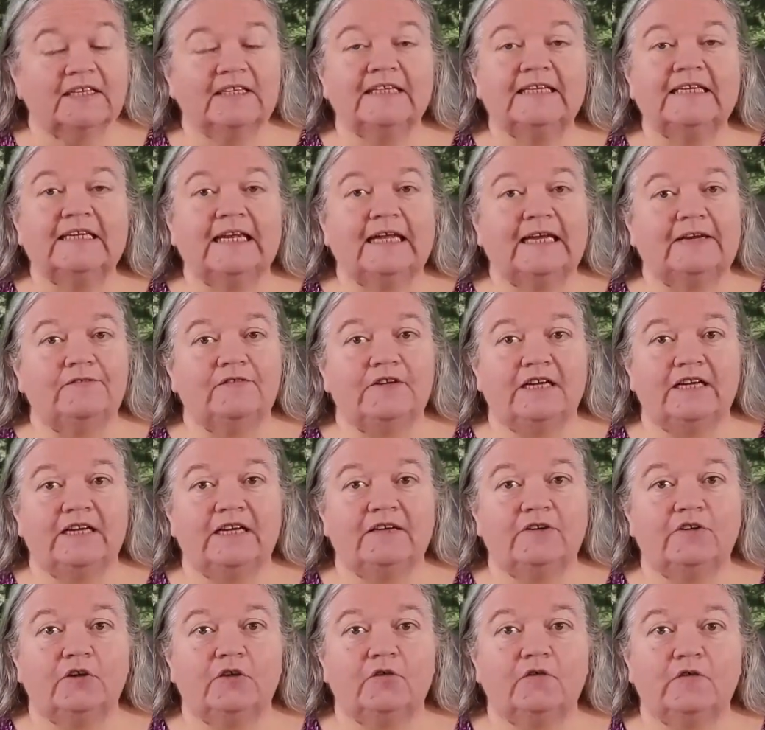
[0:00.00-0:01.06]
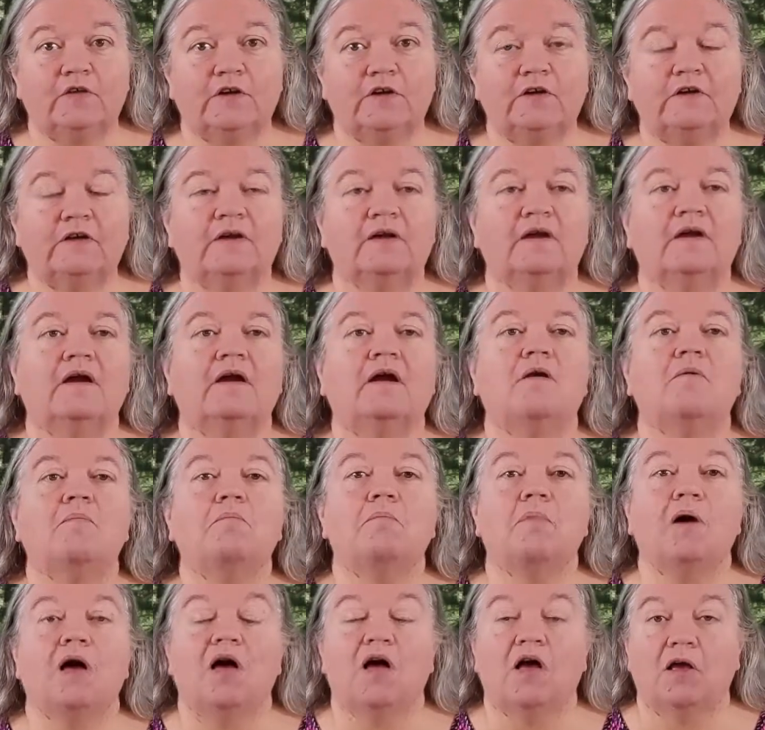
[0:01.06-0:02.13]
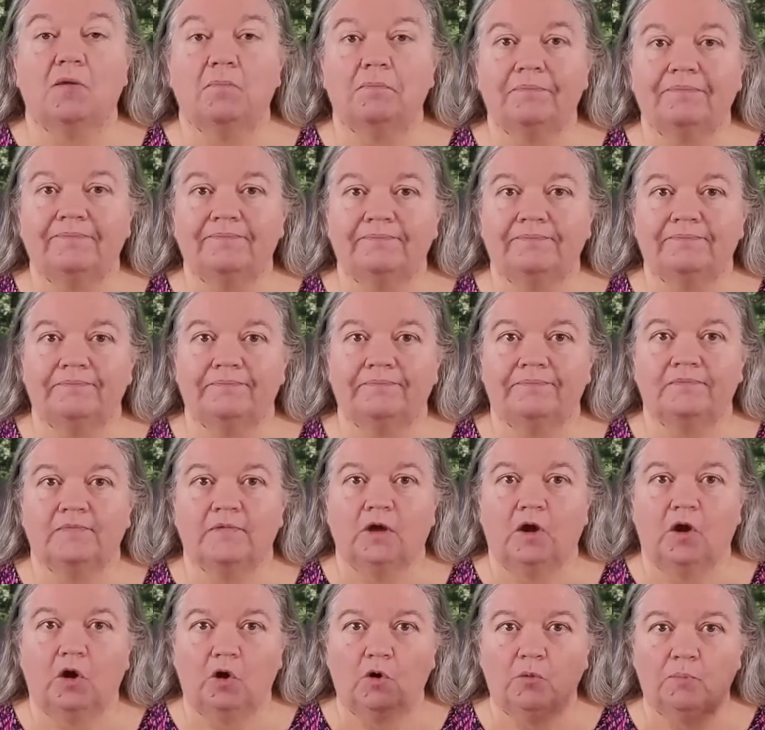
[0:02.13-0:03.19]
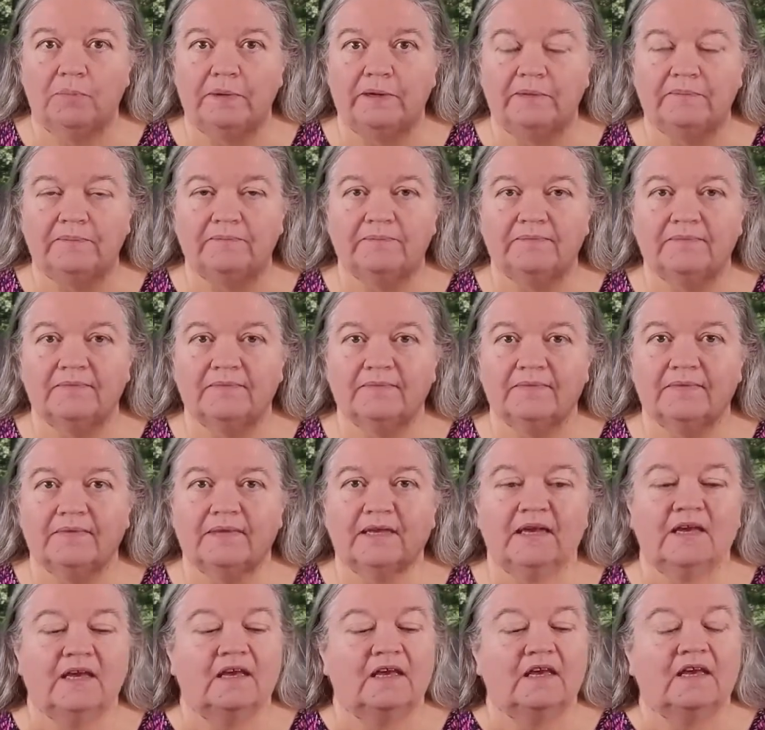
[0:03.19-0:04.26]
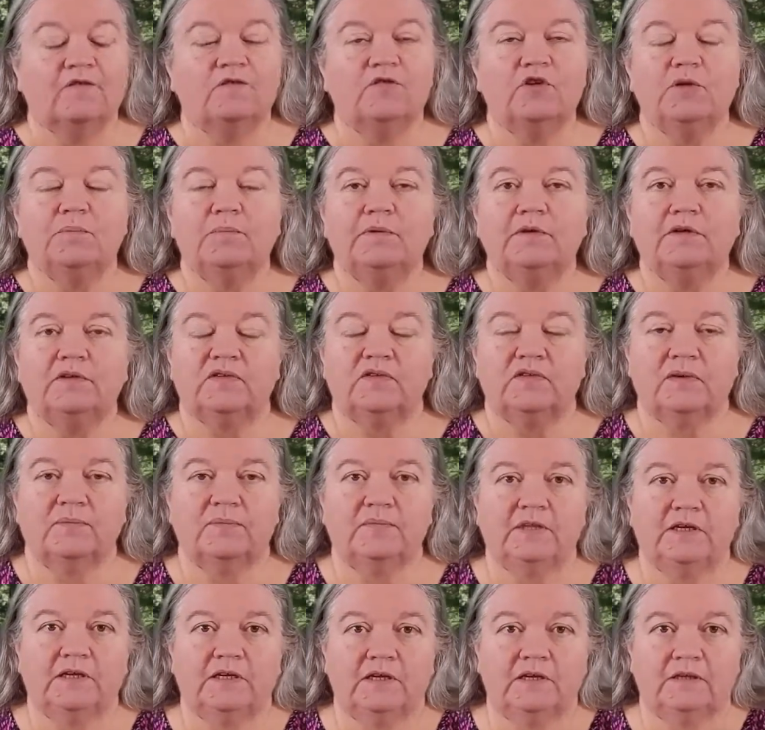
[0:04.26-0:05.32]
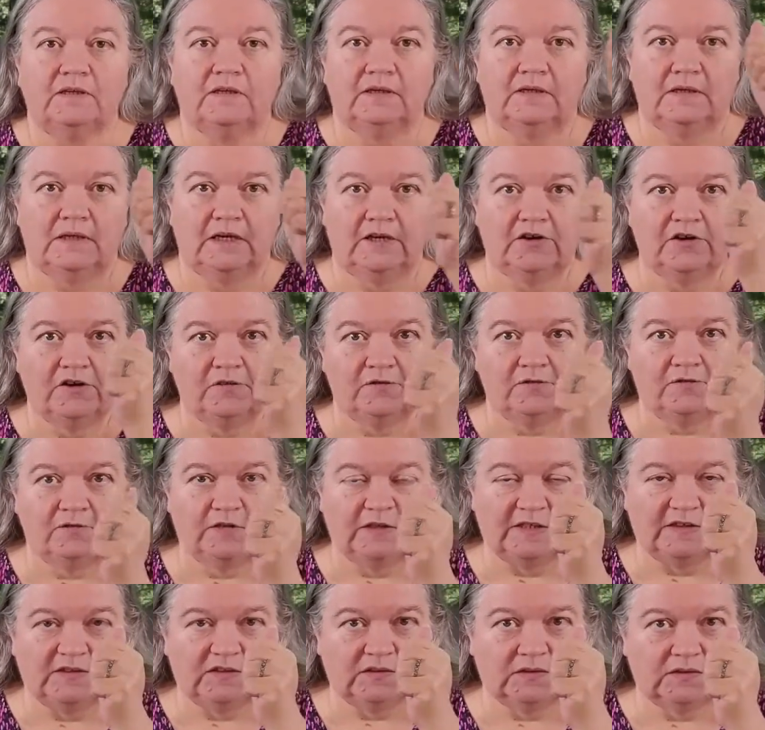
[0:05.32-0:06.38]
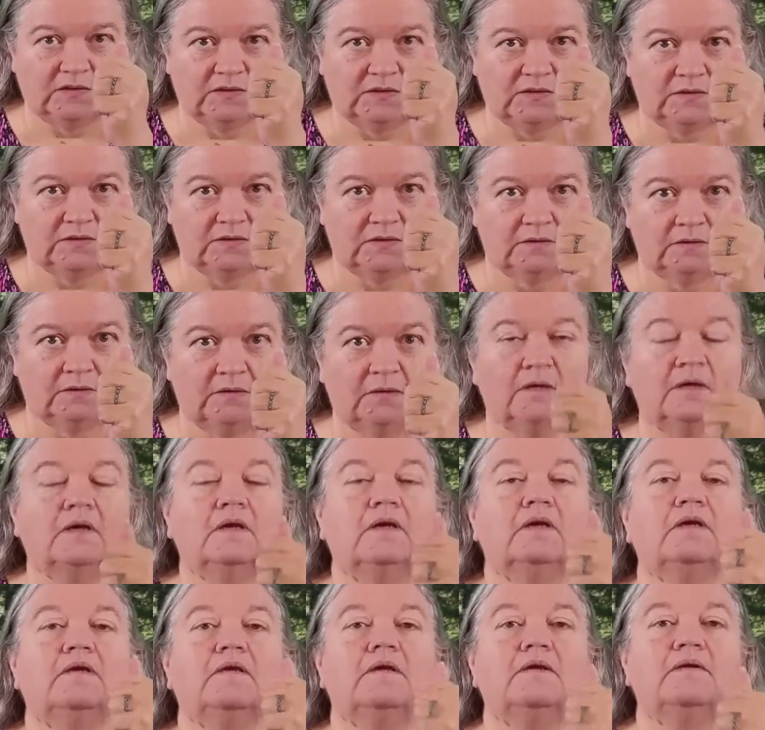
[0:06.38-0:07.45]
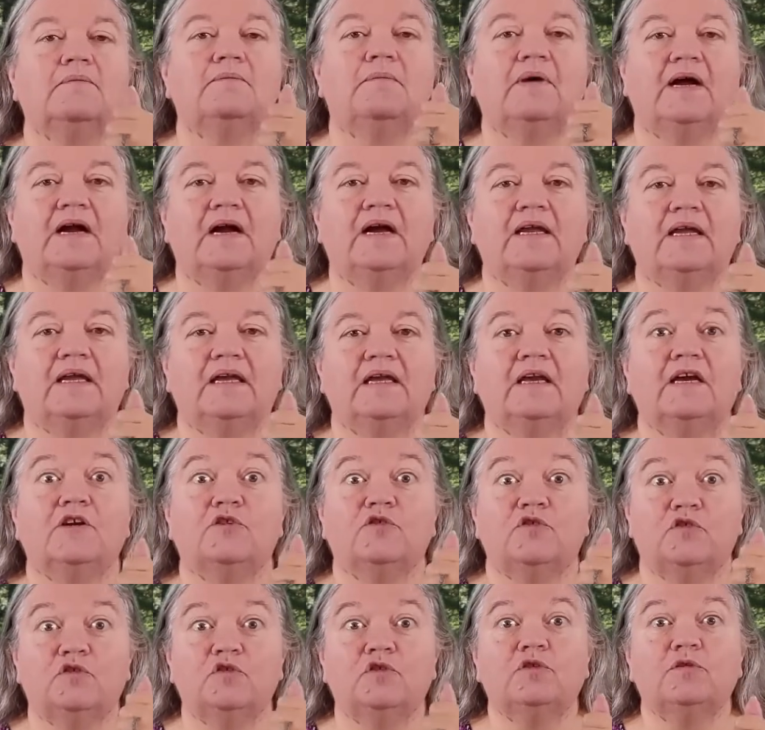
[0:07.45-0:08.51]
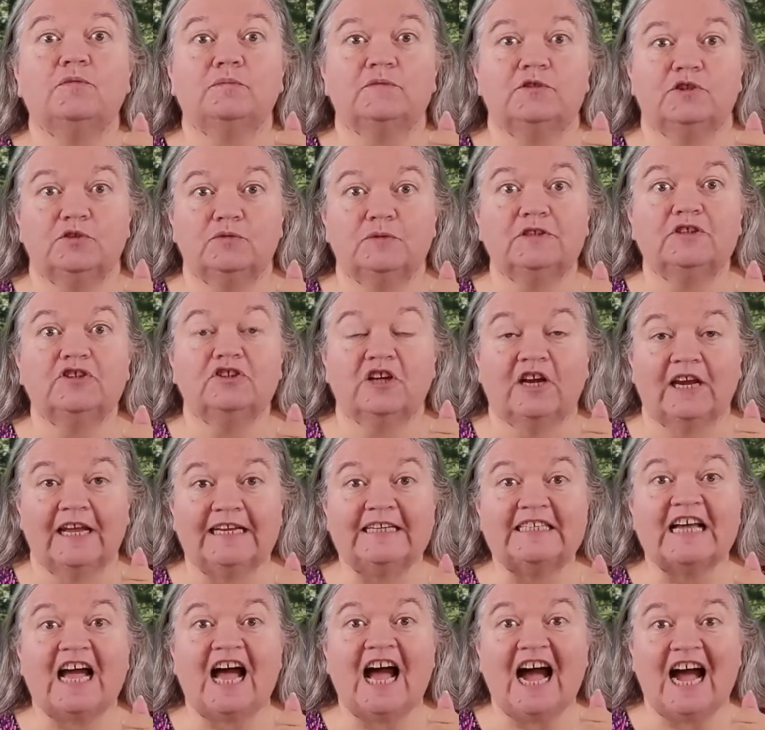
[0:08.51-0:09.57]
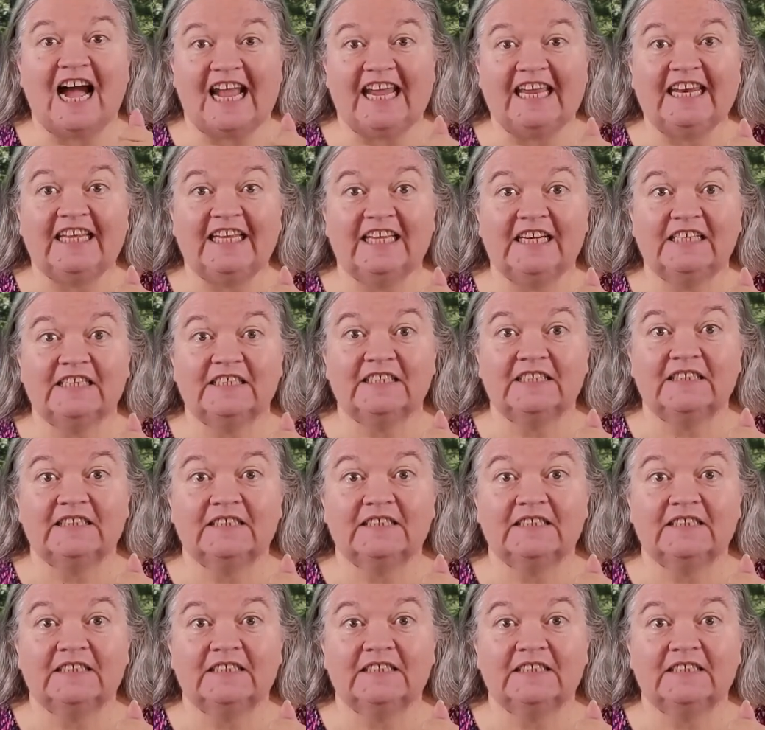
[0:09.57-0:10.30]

Left hand over, palm open. If you put something in your fist, your body assumes you are trying to hide it.